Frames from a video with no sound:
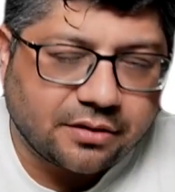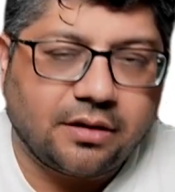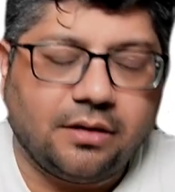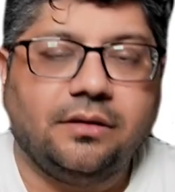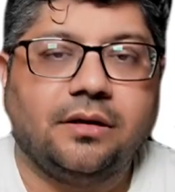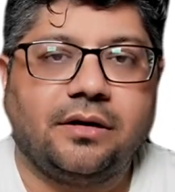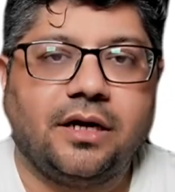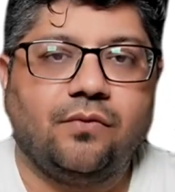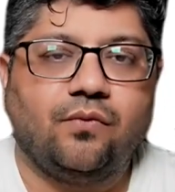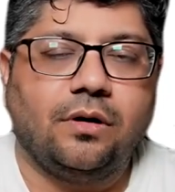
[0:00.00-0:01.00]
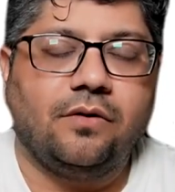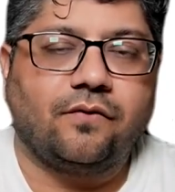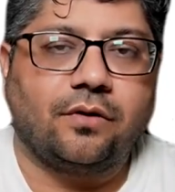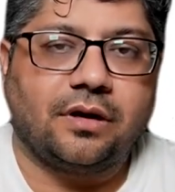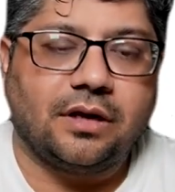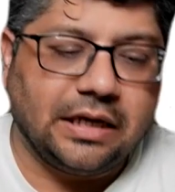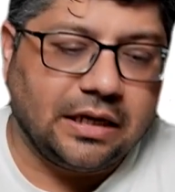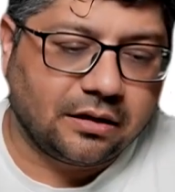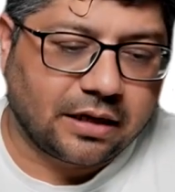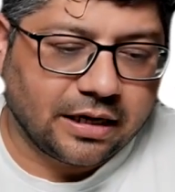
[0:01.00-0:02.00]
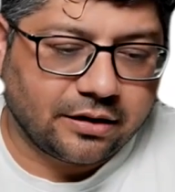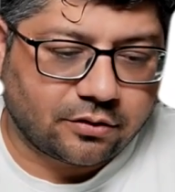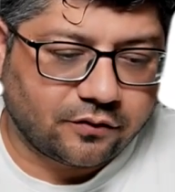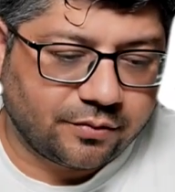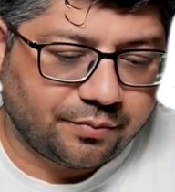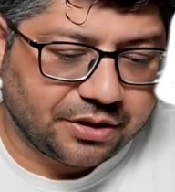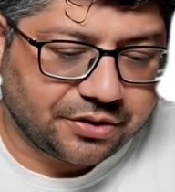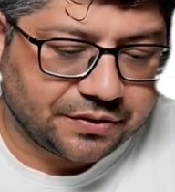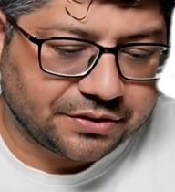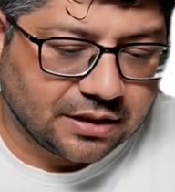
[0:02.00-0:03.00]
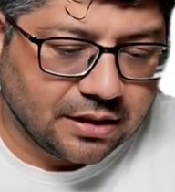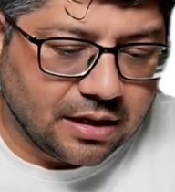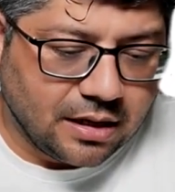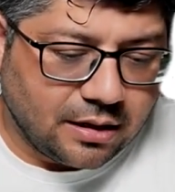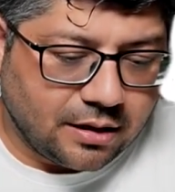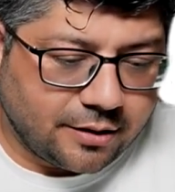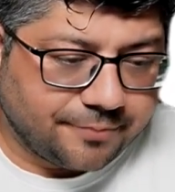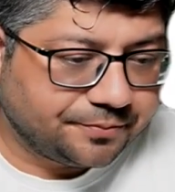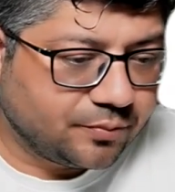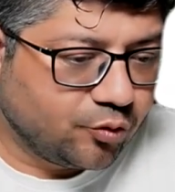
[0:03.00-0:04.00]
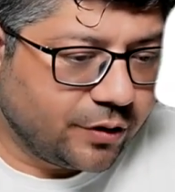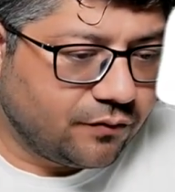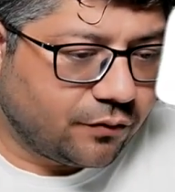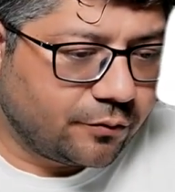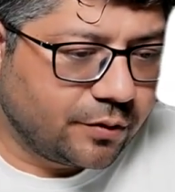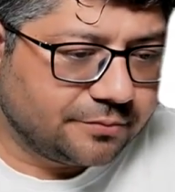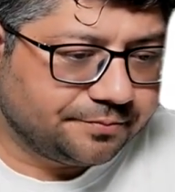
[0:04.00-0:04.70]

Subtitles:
in the real world for the clinical care of the patients. Moving forward,